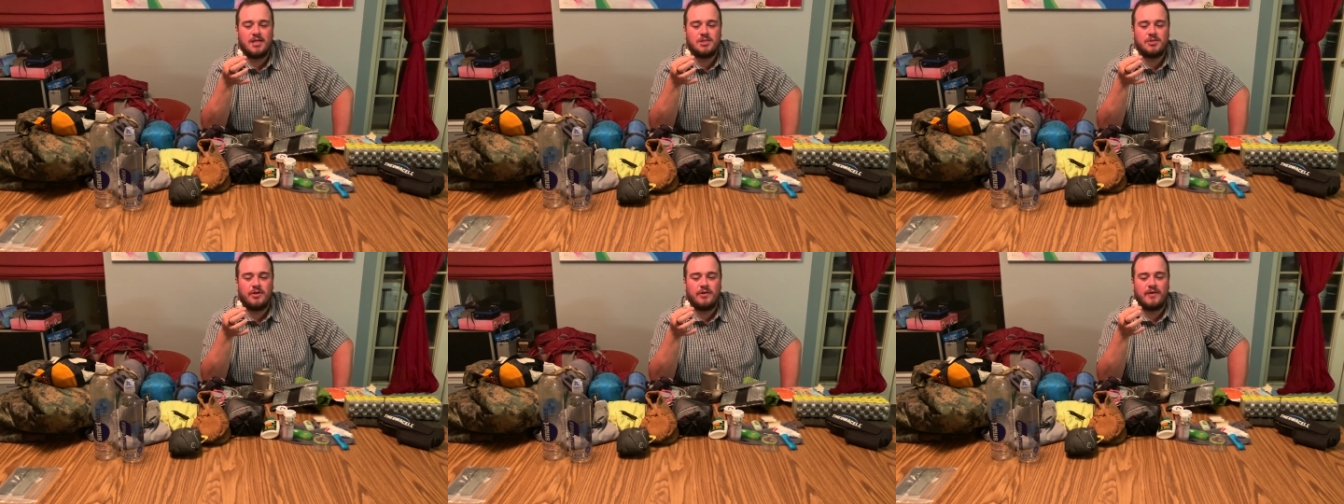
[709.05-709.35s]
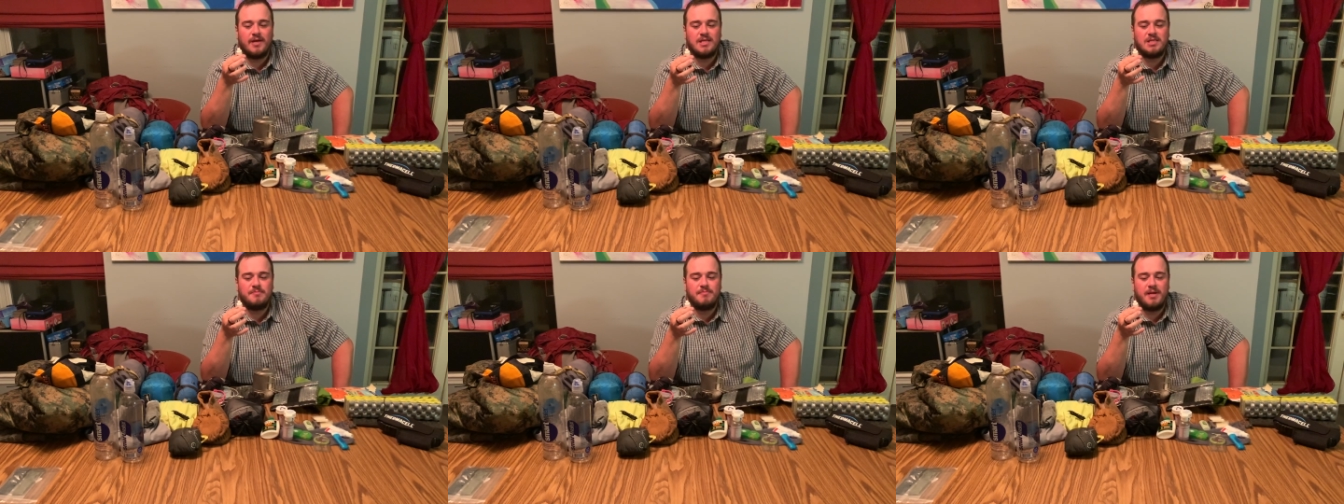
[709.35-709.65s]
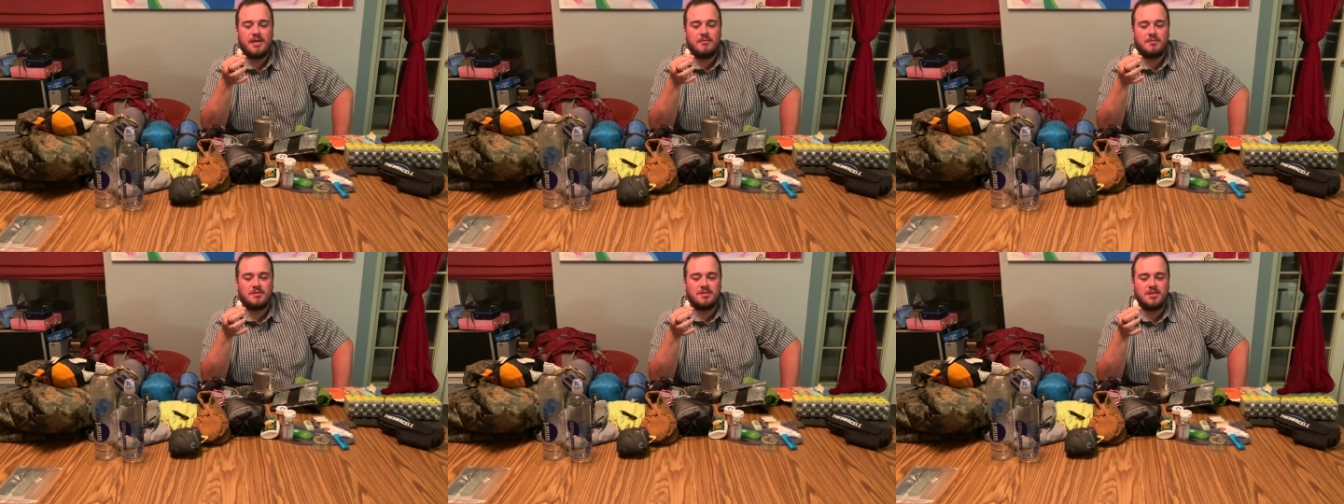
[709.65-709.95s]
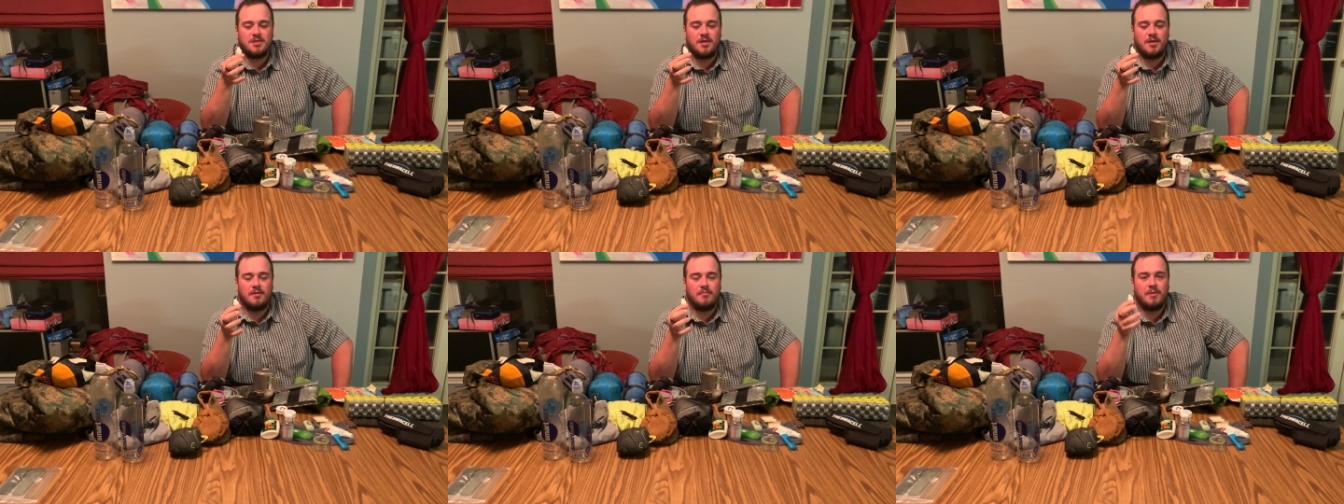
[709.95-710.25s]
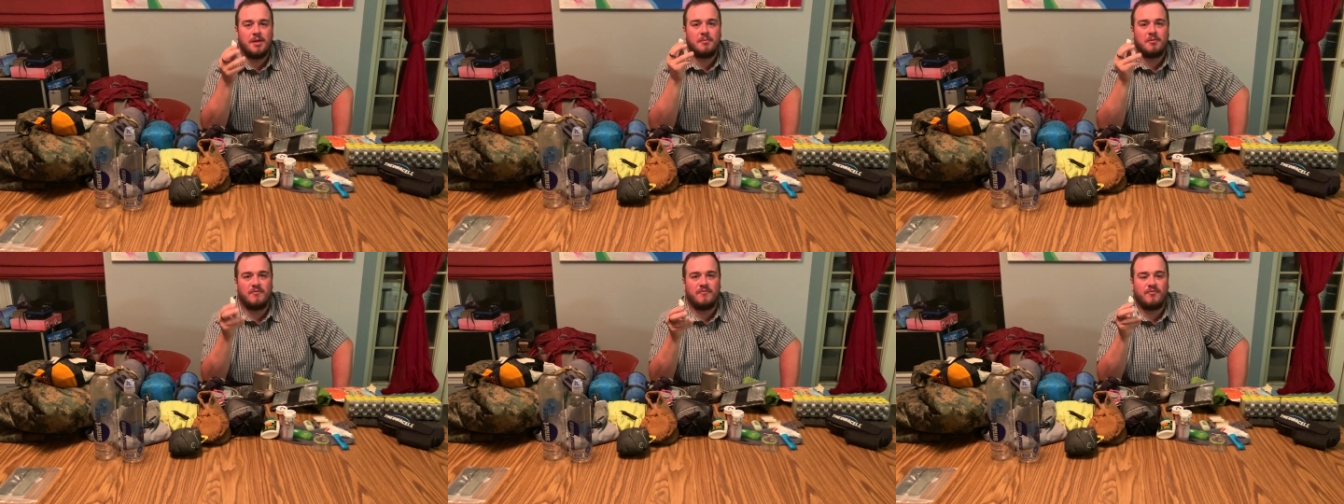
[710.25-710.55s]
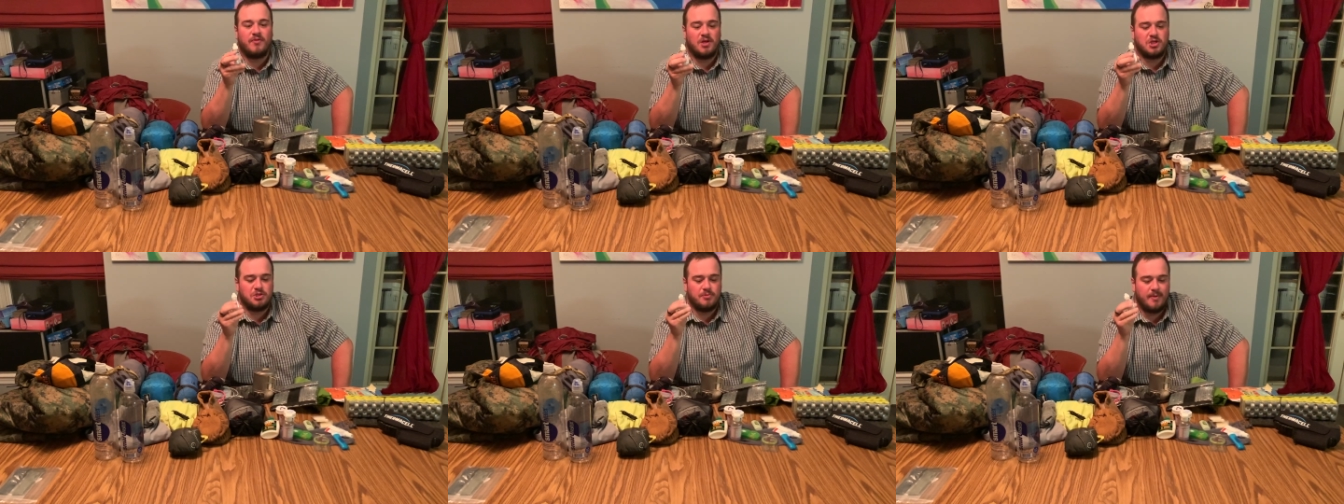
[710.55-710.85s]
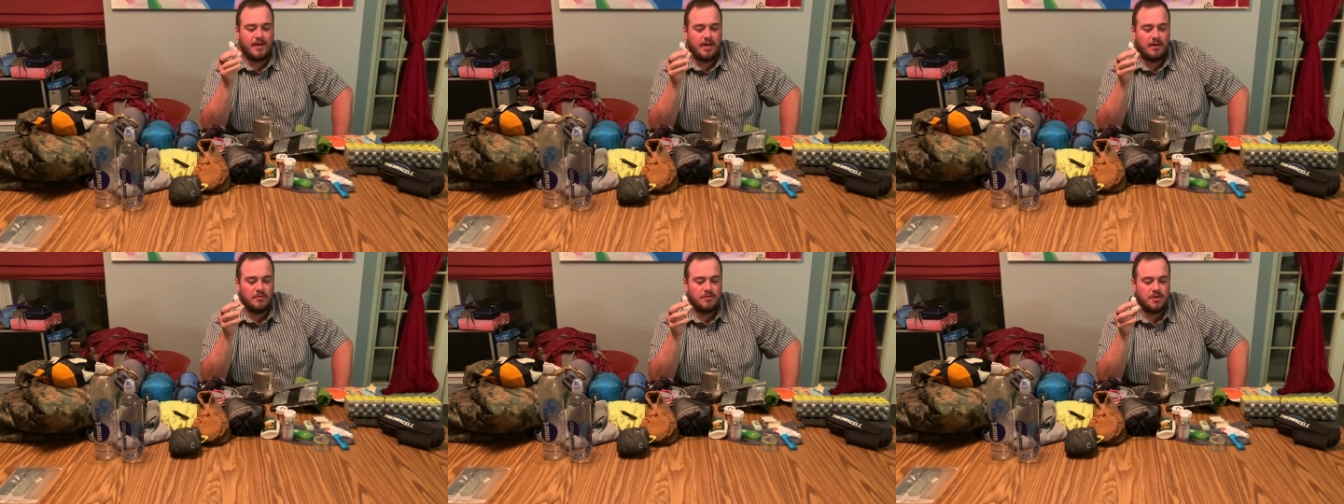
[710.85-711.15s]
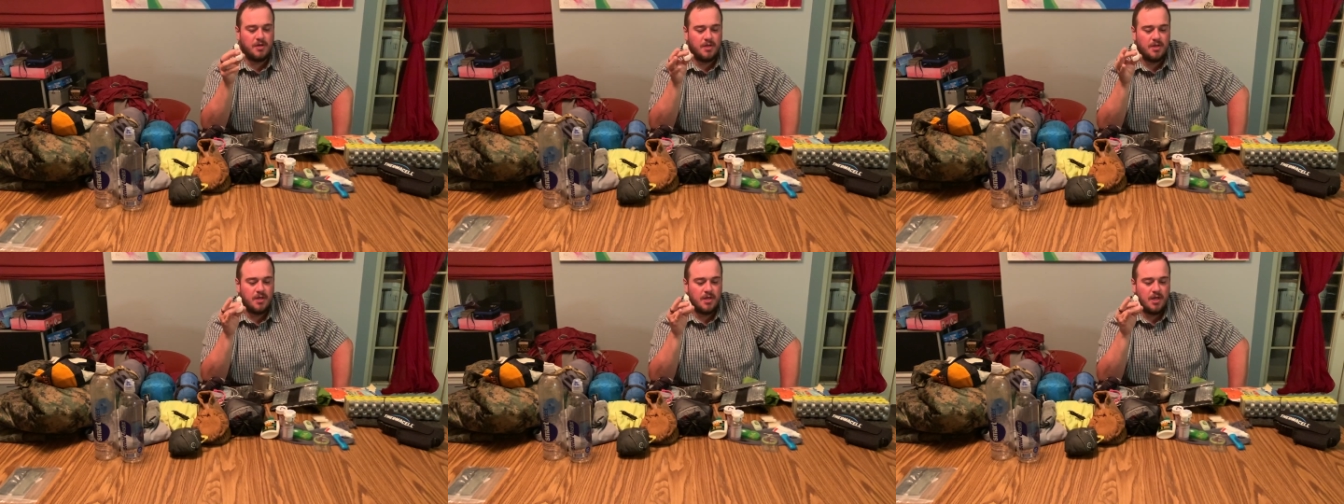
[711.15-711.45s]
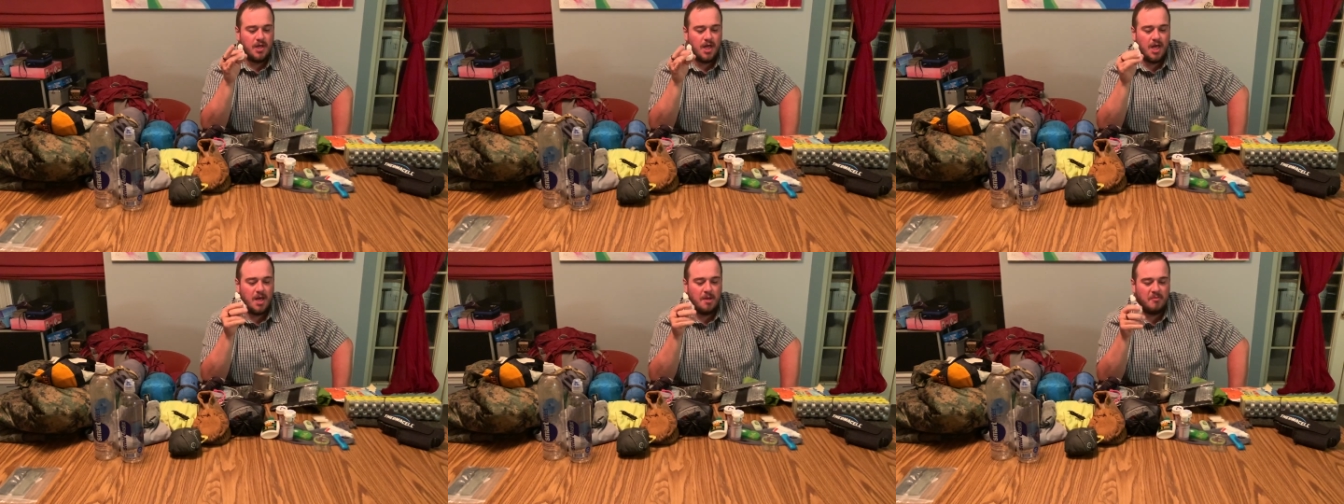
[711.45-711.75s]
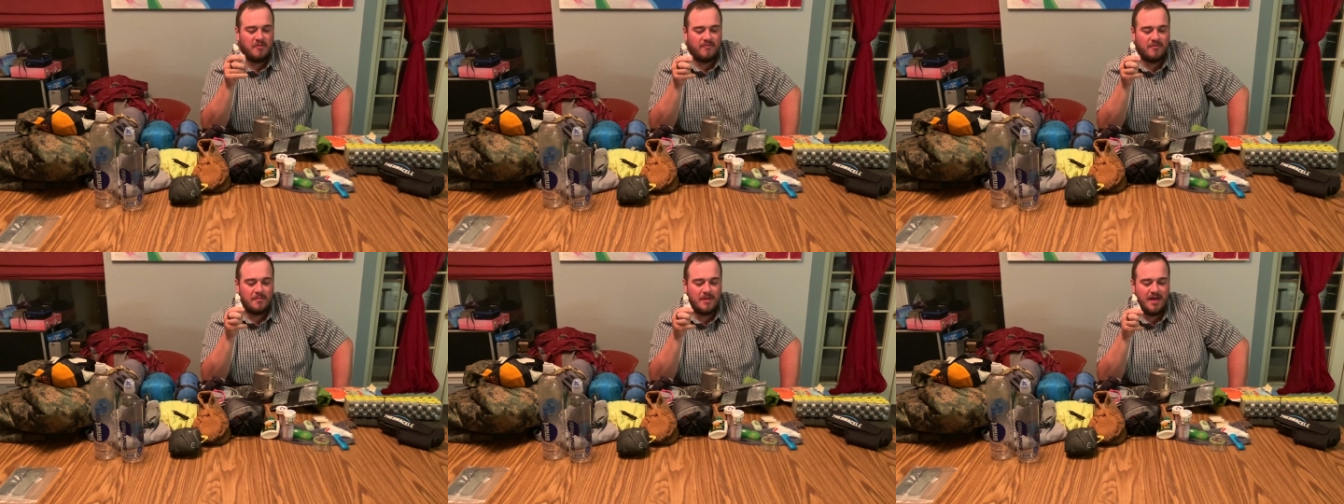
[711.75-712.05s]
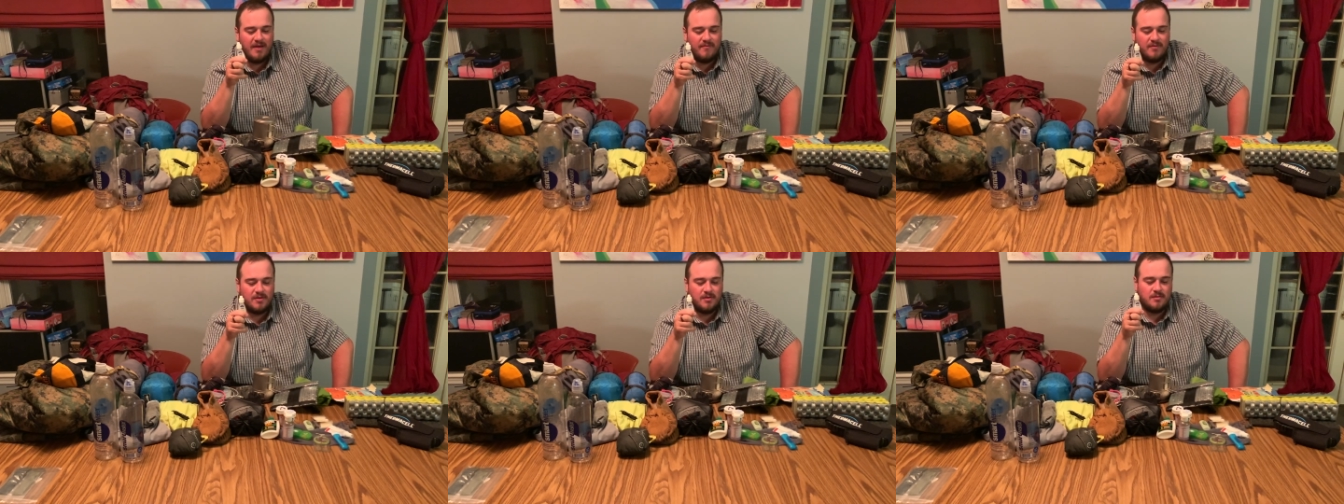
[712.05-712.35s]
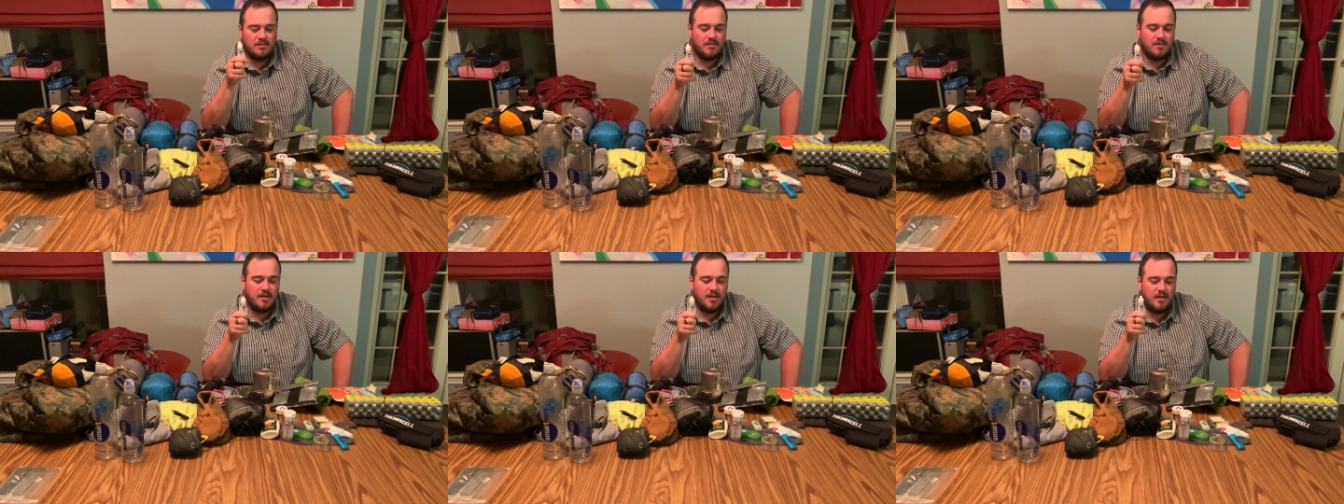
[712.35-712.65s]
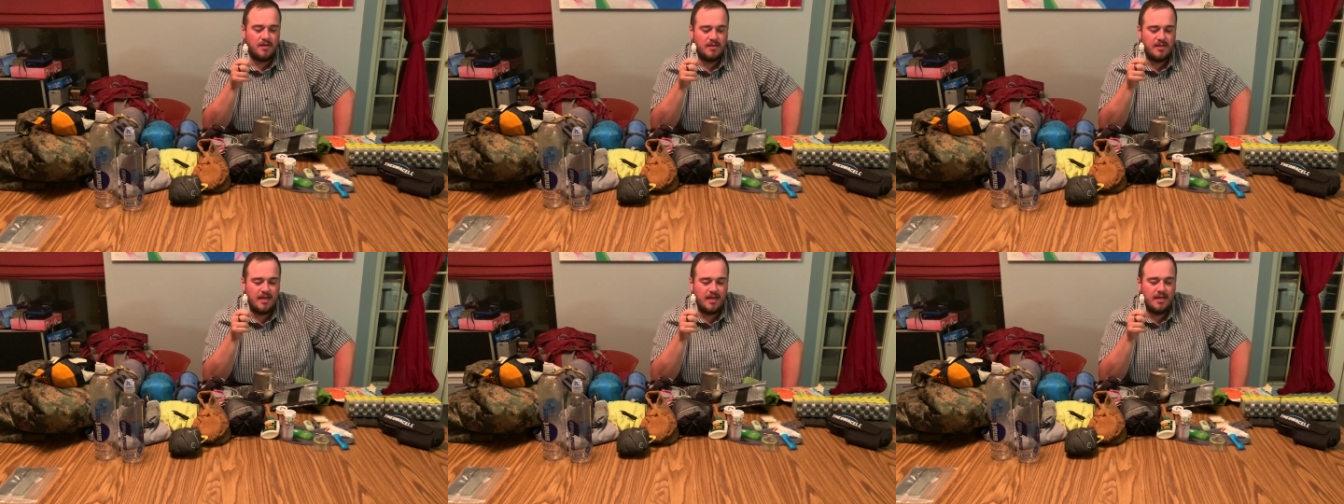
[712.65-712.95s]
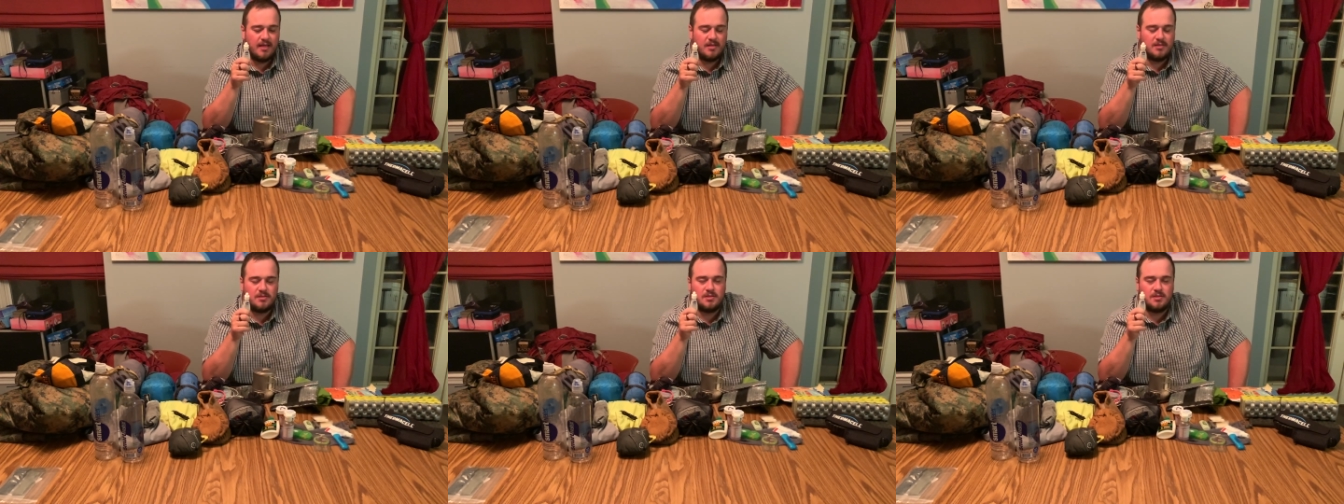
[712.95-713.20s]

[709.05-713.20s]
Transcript: so I like to be able to flush them out if I'm having the